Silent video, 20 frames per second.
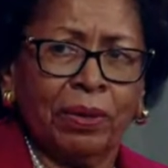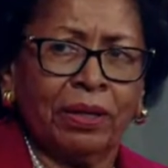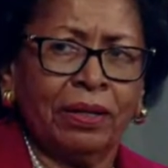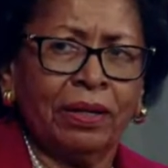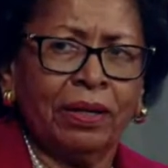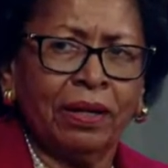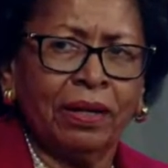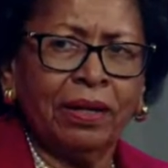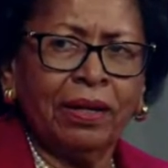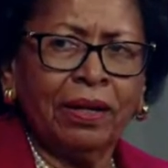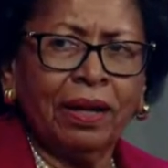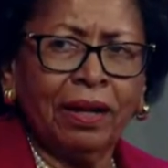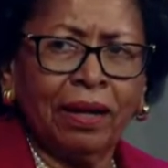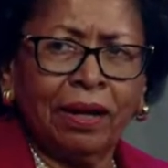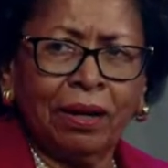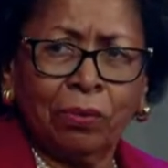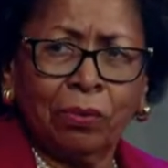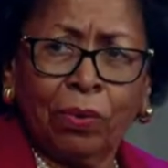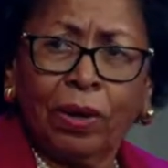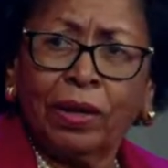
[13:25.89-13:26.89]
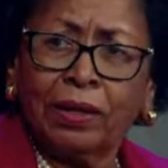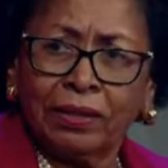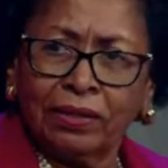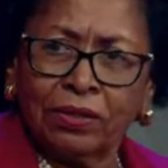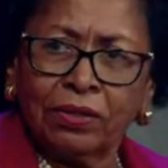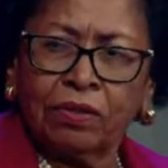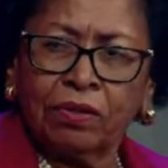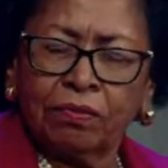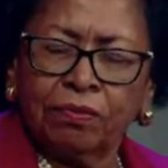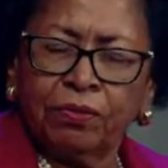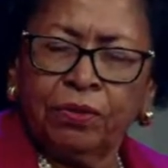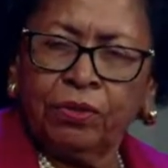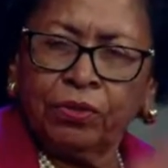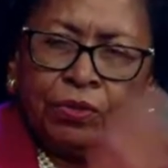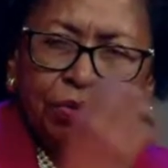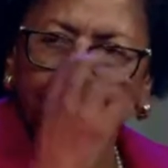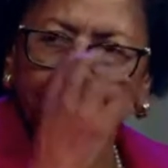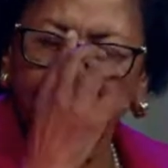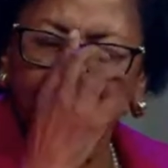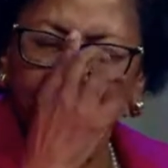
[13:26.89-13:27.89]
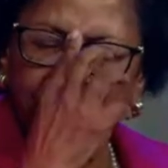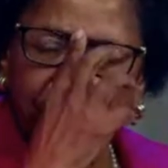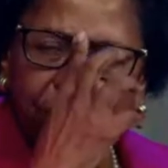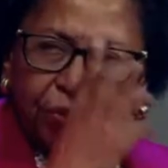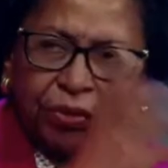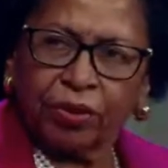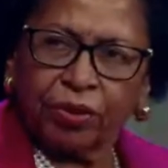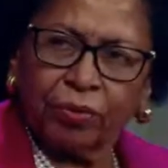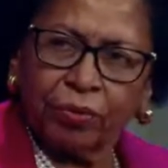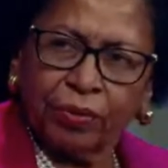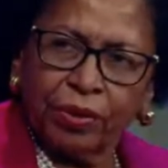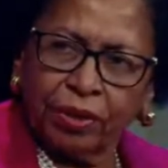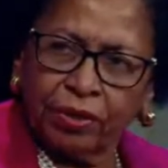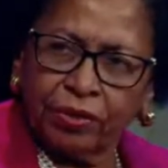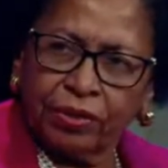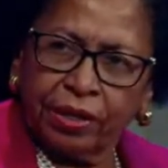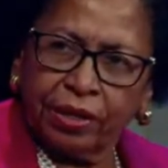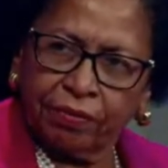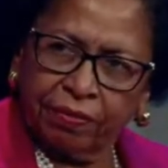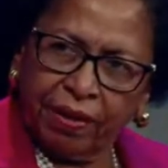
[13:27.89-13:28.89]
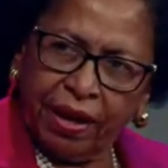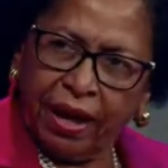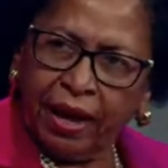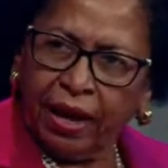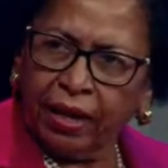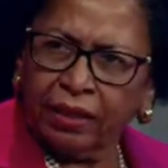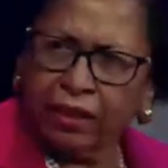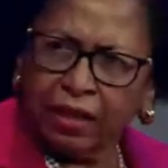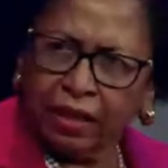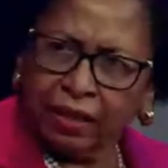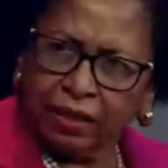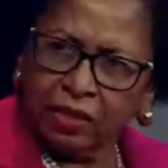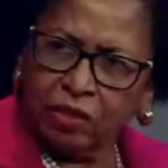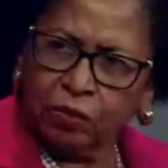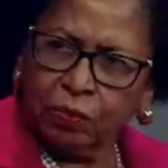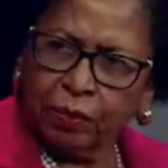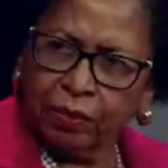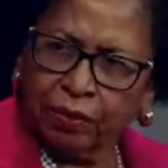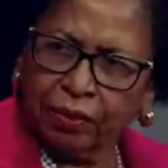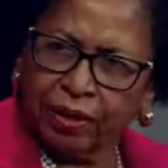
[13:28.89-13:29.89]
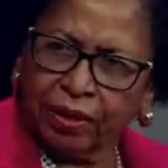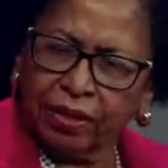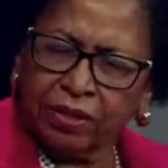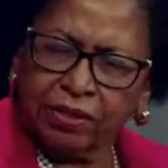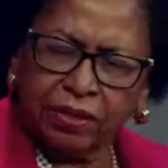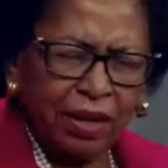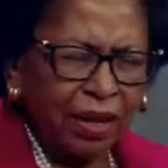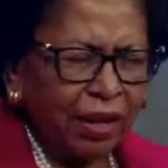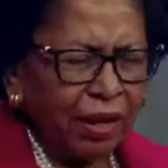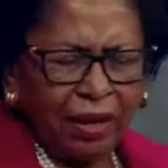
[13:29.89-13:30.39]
but uh, well into the future during your career to have had that experience.